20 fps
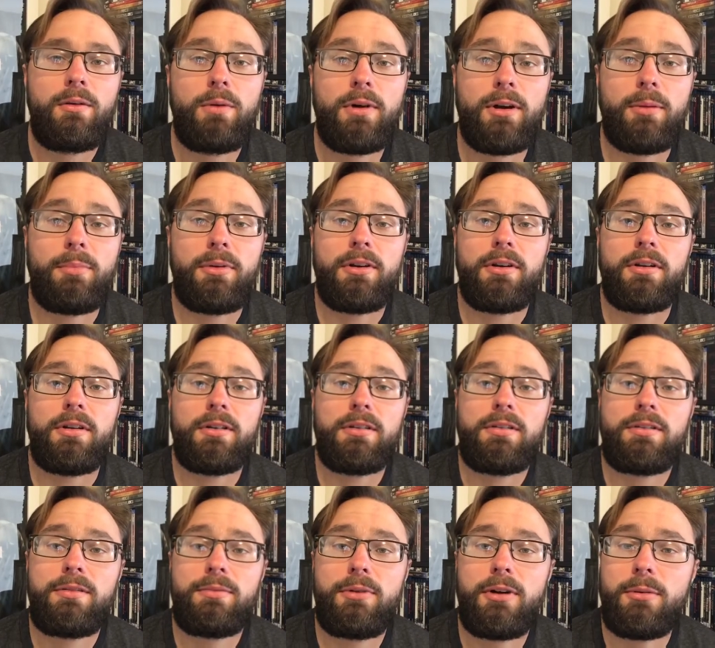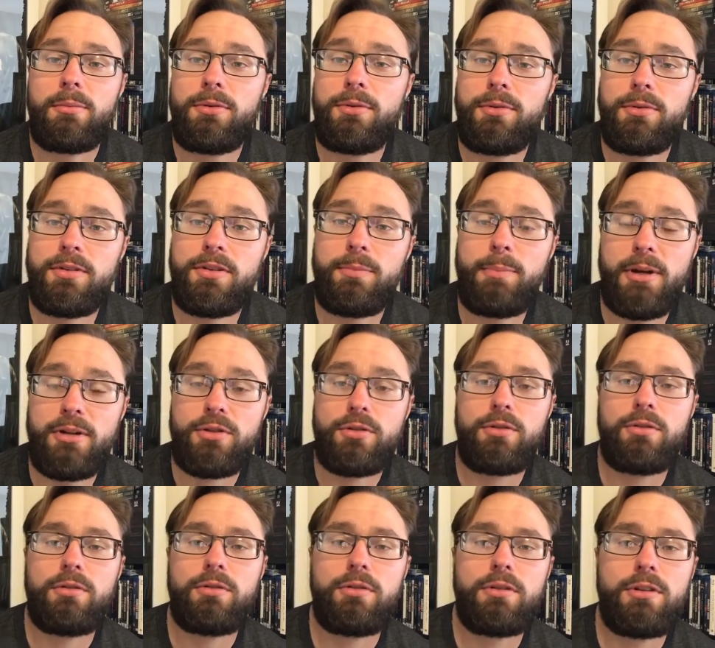What up, nerds? Welcome to a
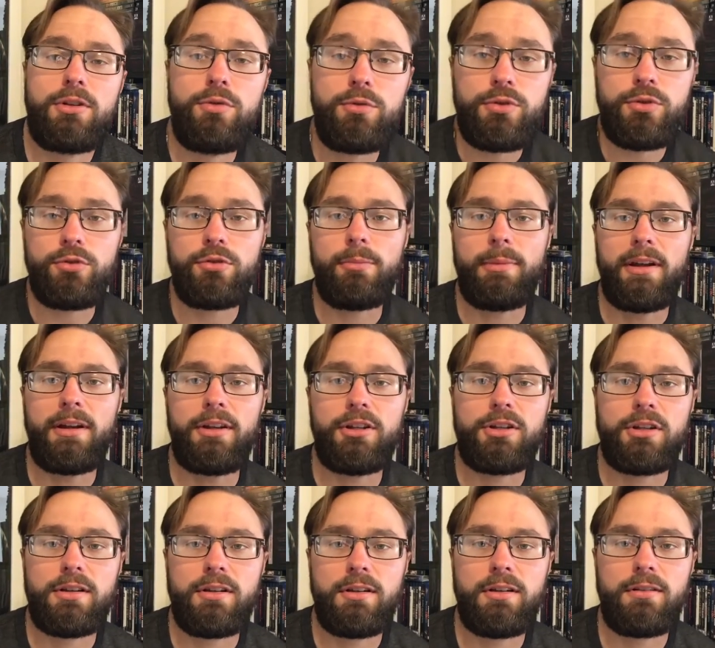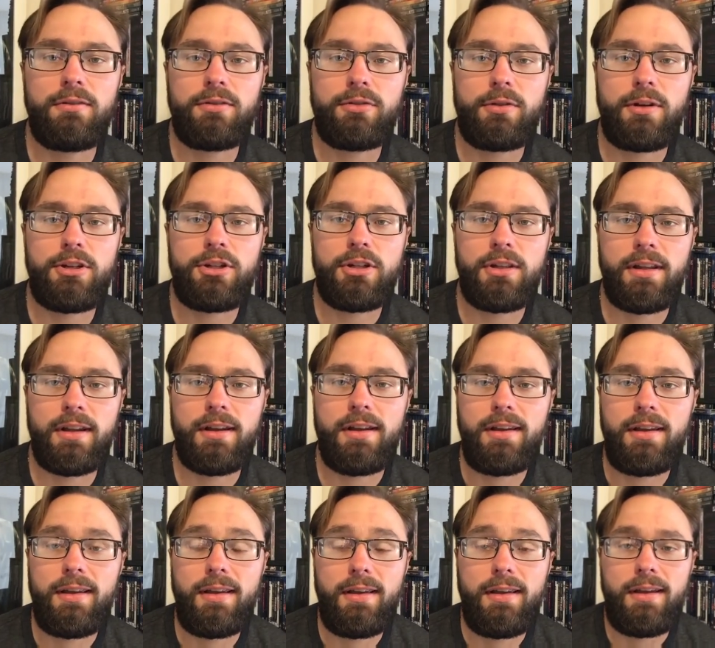special YouTube edition of Straight Chilling.
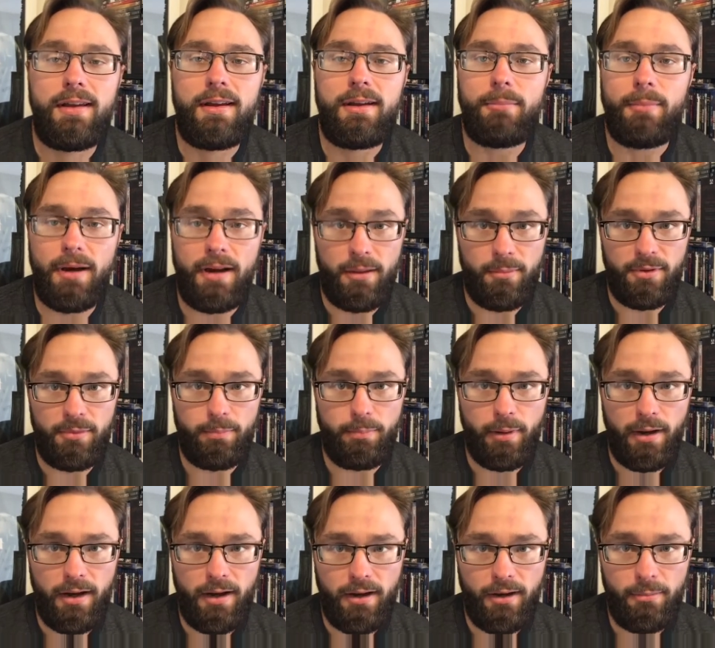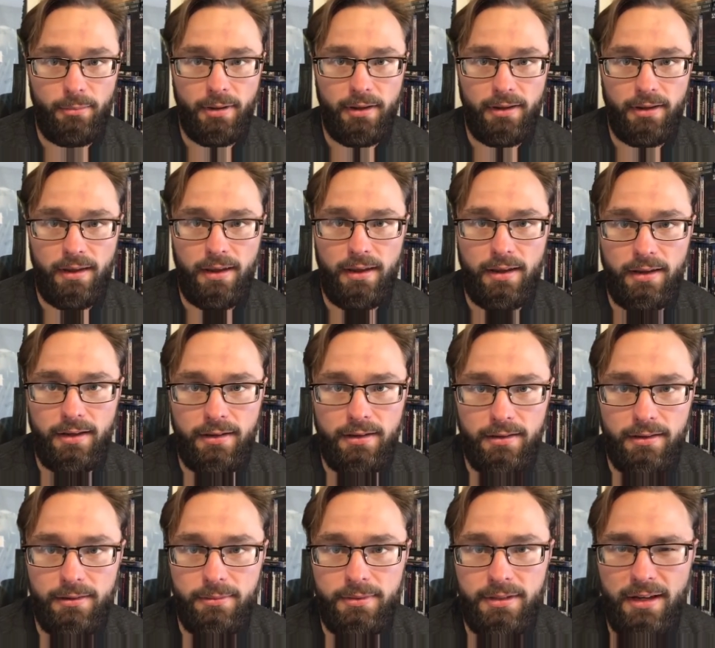My name is Bob, and
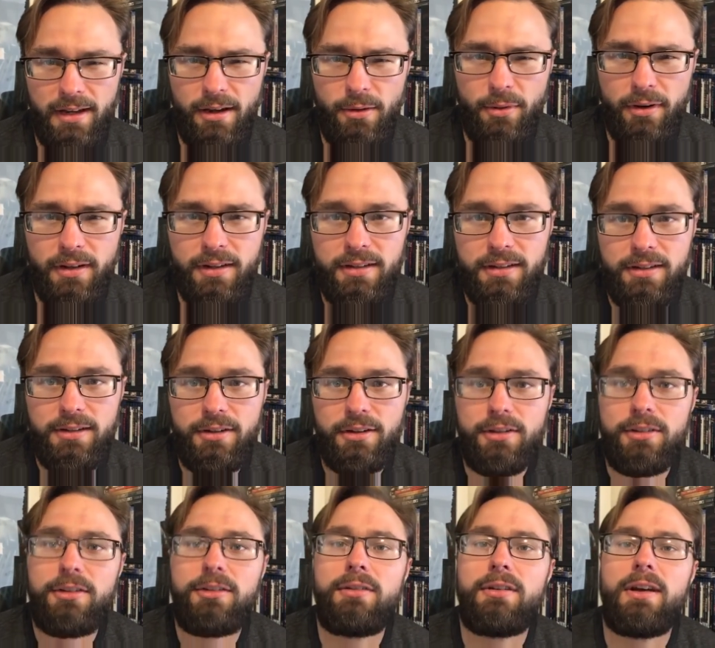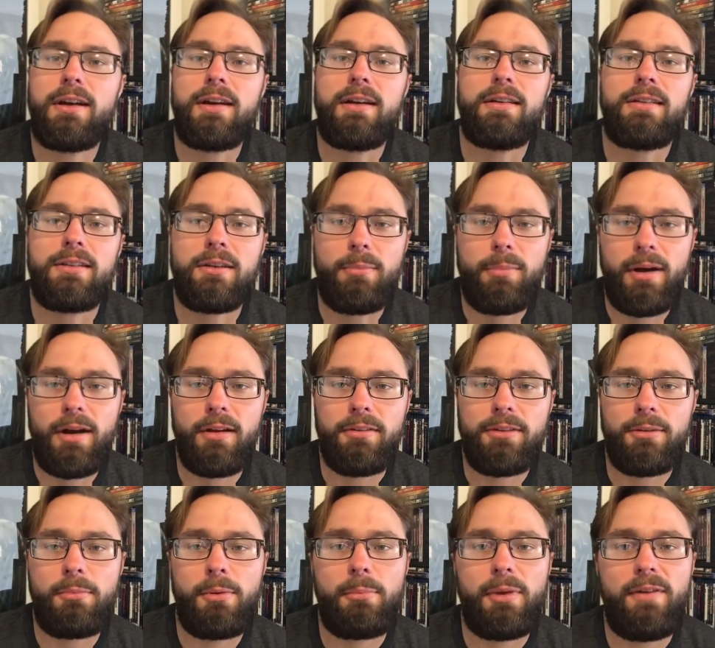today I wanted to talk to you guys about
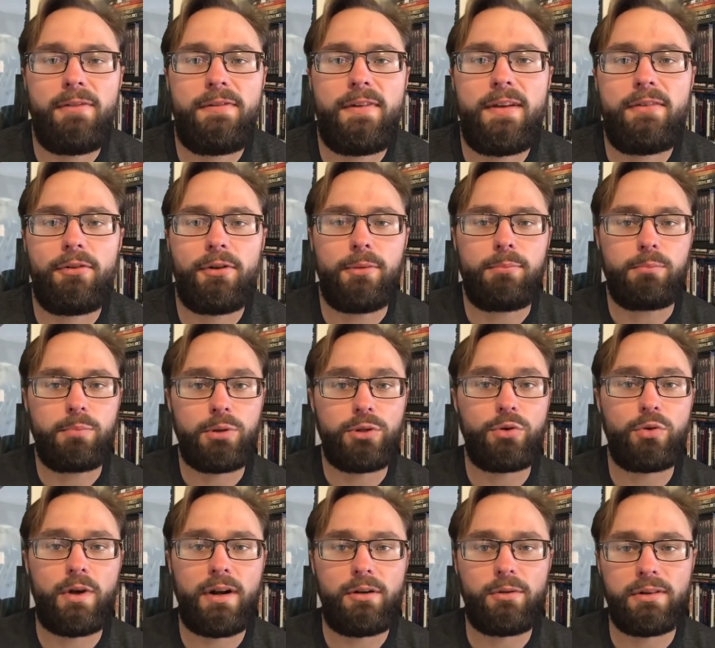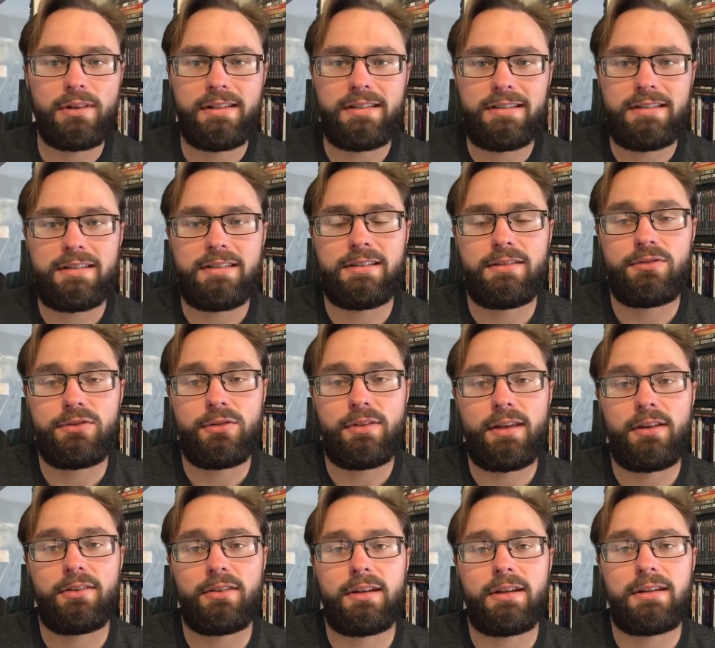some of my favorite Blu Ray releases of
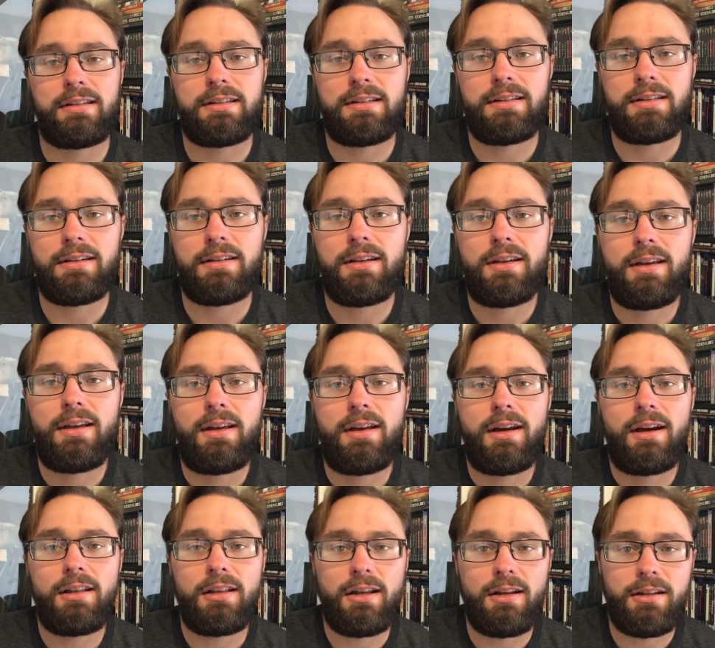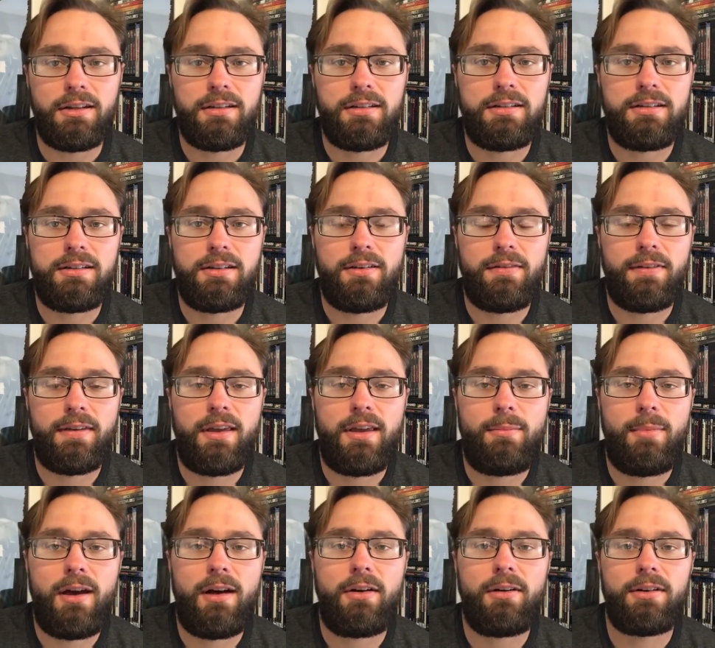2018. A lot of good stuff
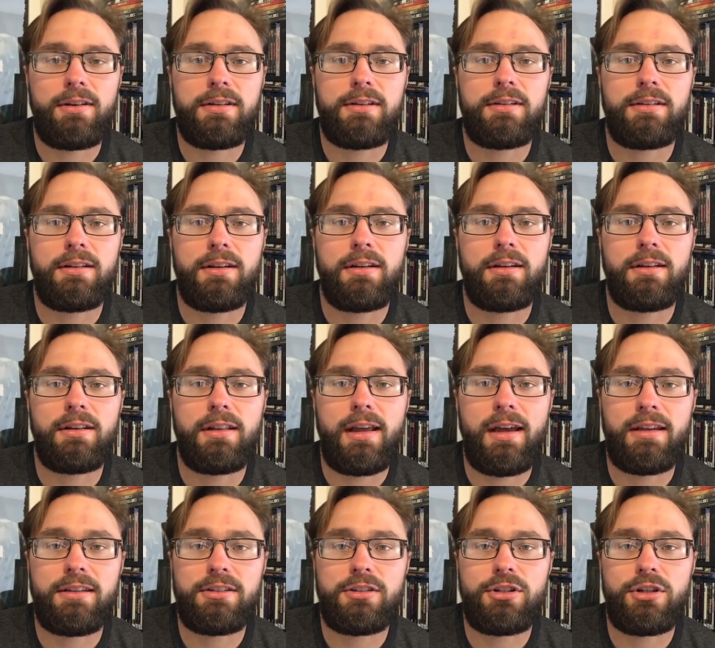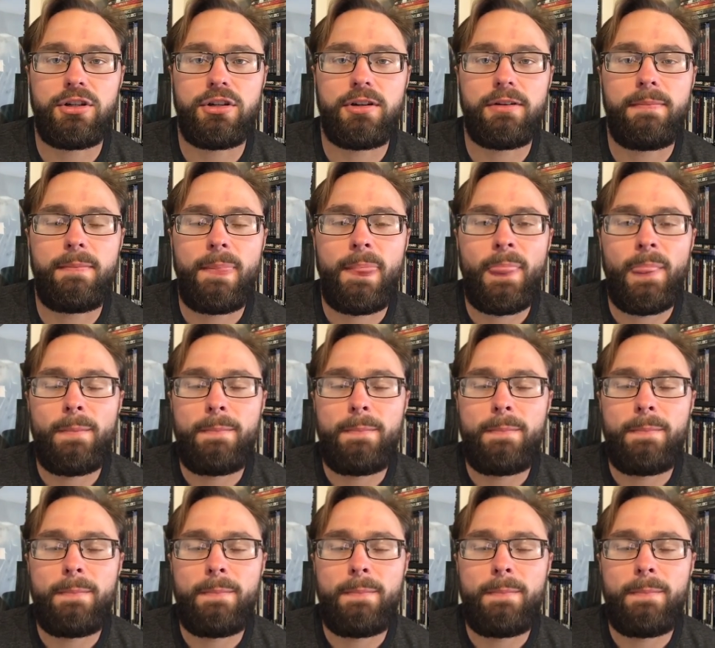came out last year,